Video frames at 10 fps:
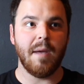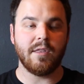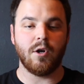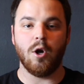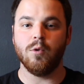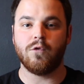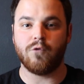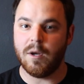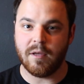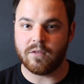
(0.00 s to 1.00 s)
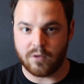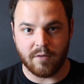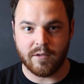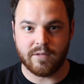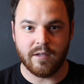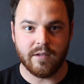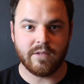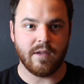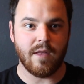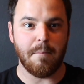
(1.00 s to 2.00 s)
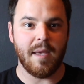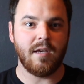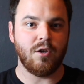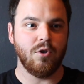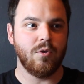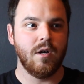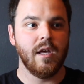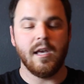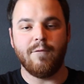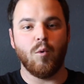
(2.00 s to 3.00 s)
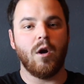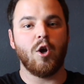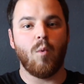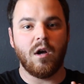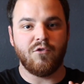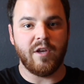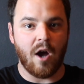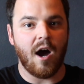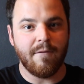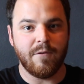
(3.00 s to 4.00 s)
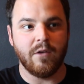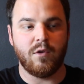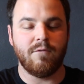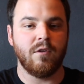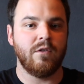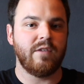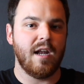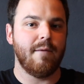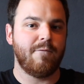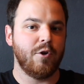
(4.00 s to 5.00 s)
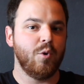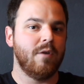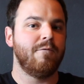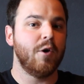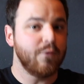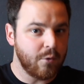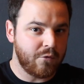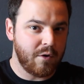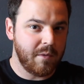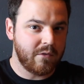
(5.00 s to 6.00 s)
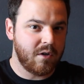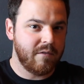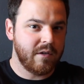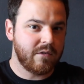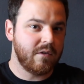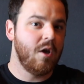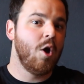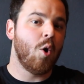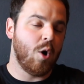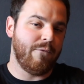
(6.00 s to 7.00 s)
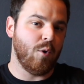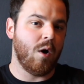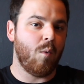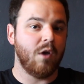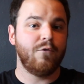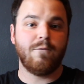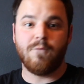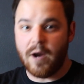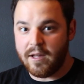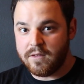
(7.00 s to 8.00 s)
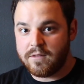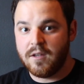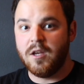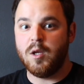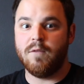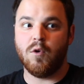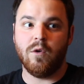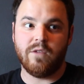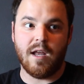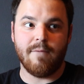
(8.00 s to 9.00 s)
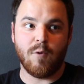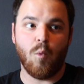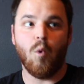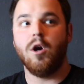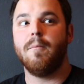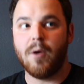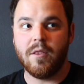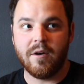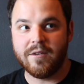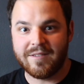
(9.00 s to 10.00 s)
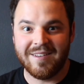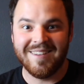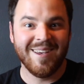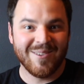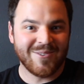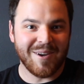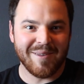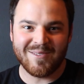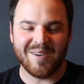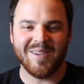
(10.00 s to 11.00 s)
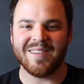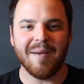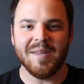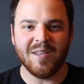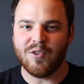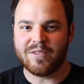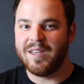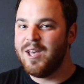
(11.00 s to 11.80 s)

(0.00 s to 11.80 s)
make their own streaming services and then make you, if you want to go watch The Office, you have to sign up for Universal streaming service? Or if you want to watch Friends, you have to sign up for Warner Brothers streaming service? I mean, it's just